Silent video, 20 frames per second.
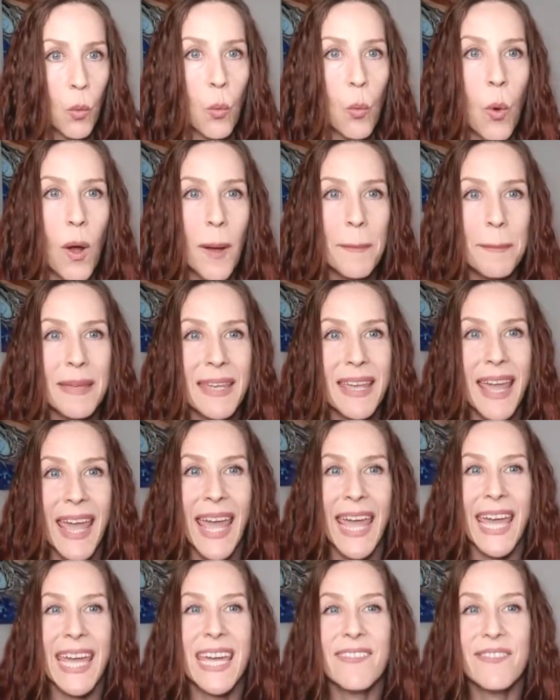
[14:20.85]
What
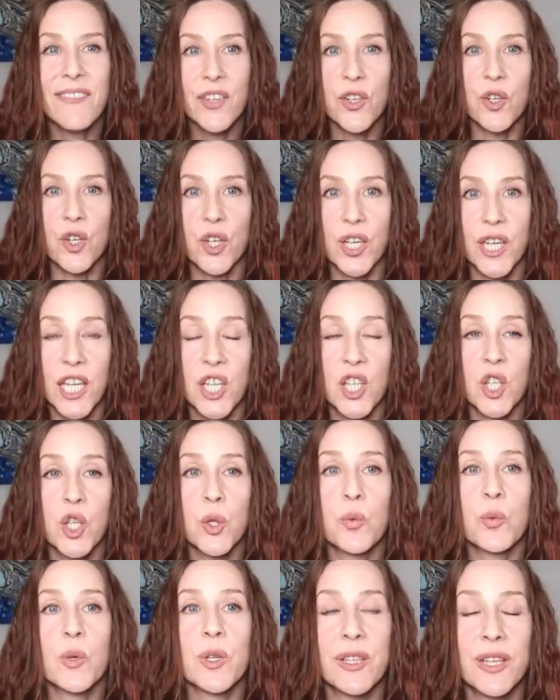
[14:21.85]
behavior can
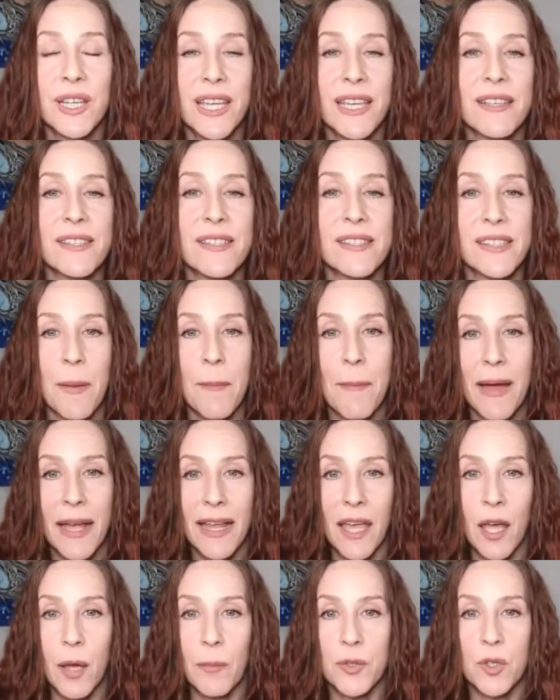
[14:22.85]
you release that
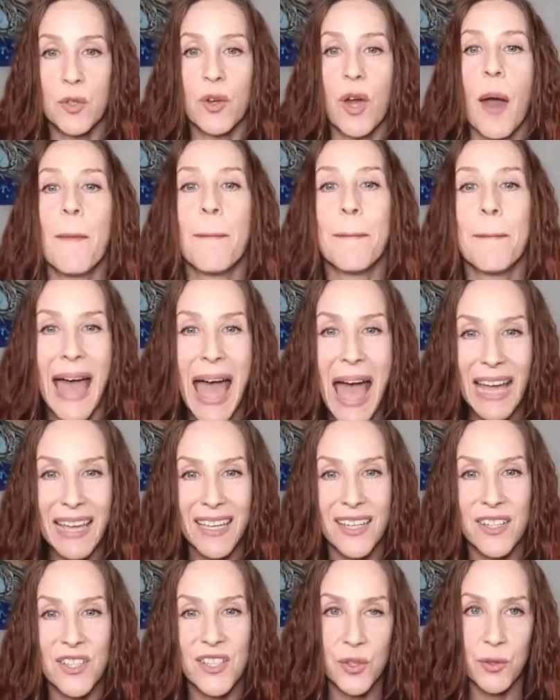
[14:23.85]
might help you come
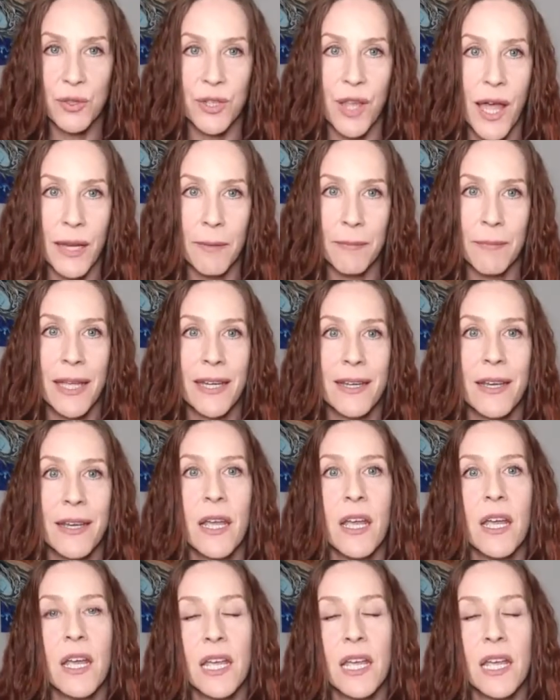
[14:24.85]
back into alignment,